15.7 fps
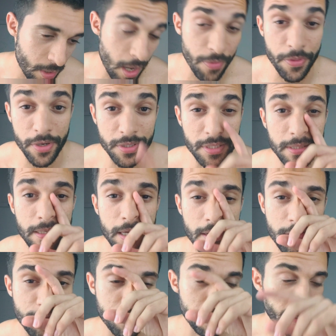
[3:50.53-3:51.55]
And there's
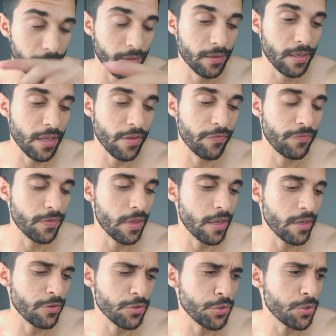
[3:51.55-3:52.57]
another thing,
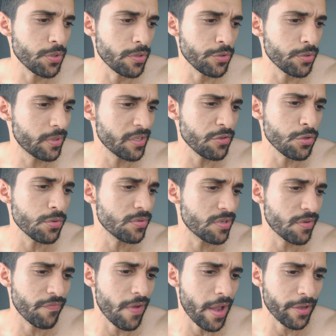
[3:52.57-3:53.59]
you can use
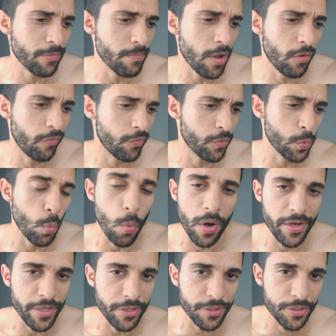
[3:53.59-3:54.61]
a vacuum bell for
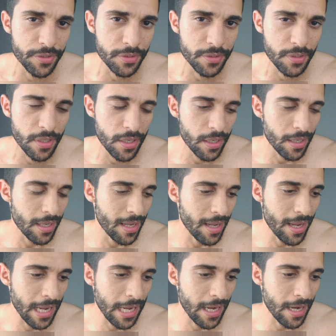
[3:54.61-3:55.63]
1 year
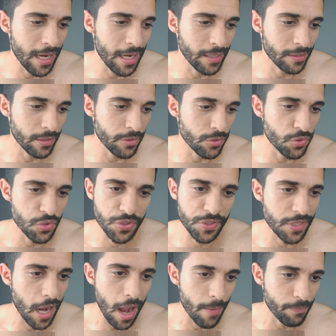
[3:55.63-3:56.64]
and you
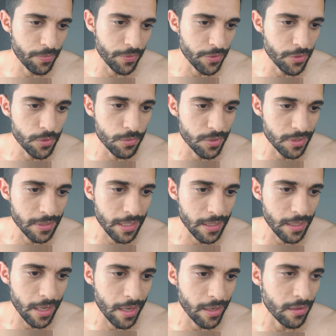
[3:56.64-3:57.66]
stop using
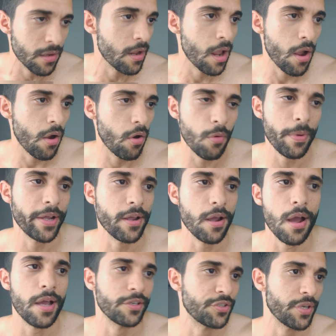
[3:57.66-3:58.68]
it and, oh my
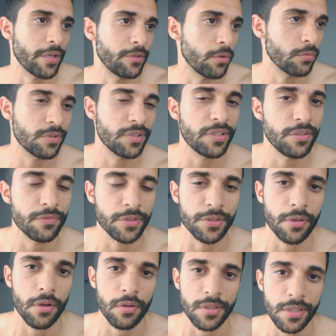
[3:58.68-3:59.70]
gosh, I don't see
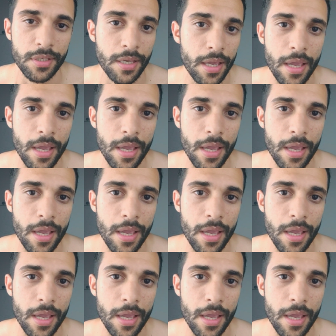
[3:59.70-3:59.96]
results.